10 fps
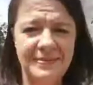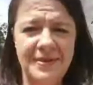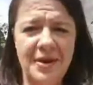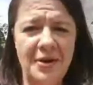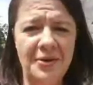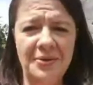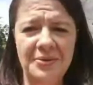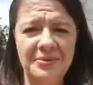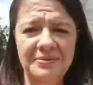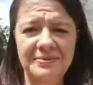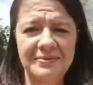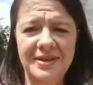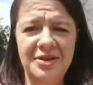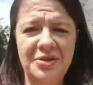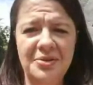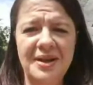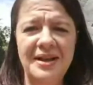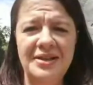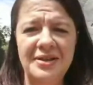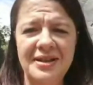No, it's too
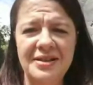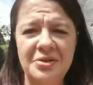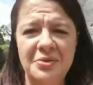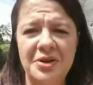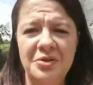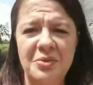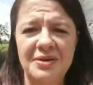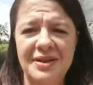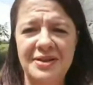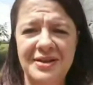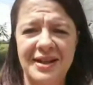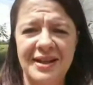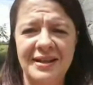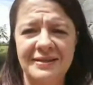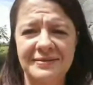early to listen to what you wanted to say.